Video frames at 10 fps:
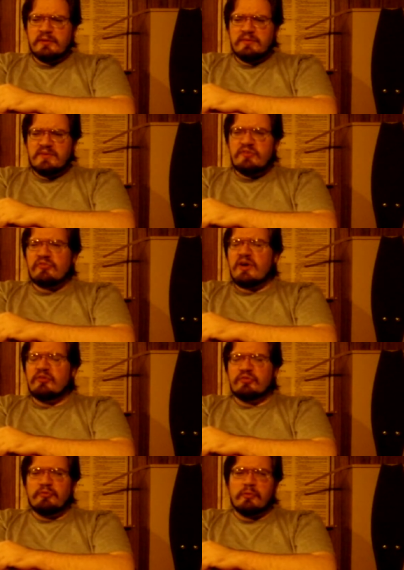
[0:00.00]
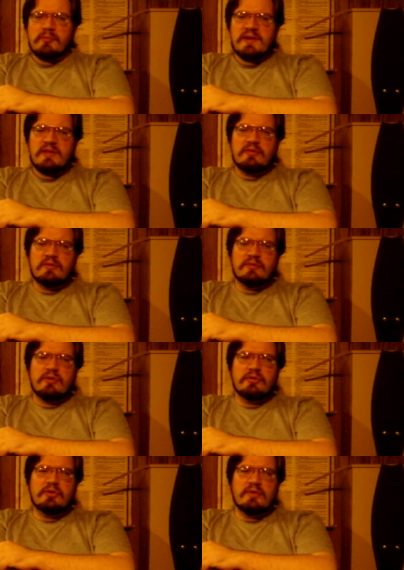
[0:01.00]
These guys have already
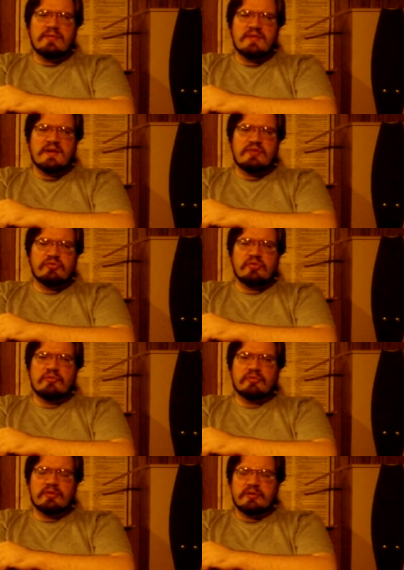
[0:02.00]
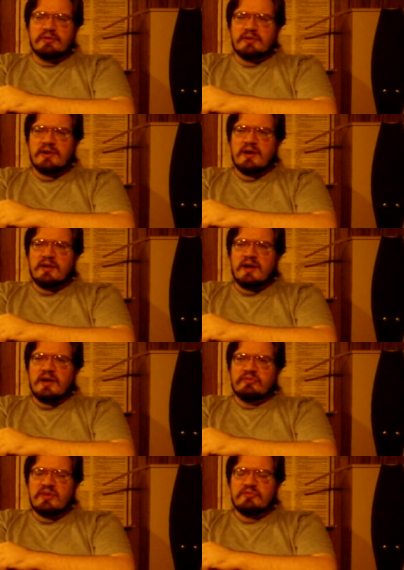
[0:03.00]
gotten on the sovereign uh,
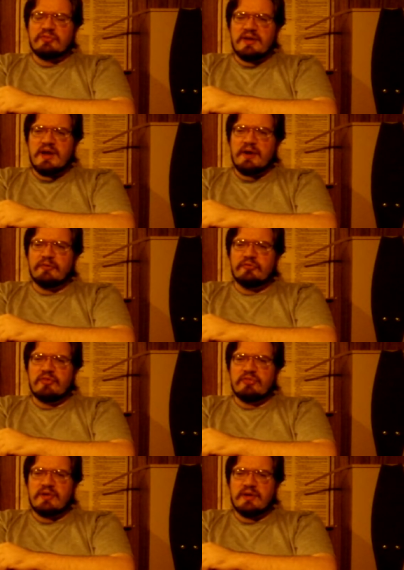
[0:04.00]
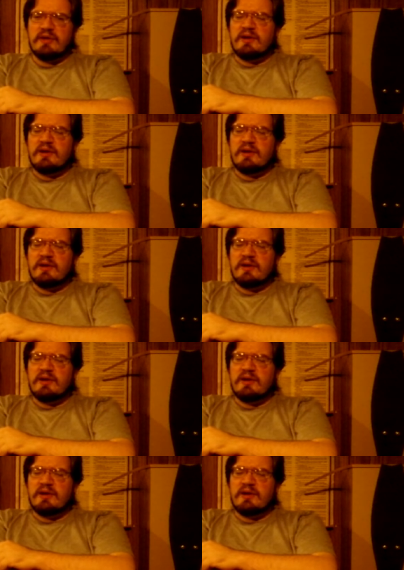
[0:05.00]
debt-free currency thing,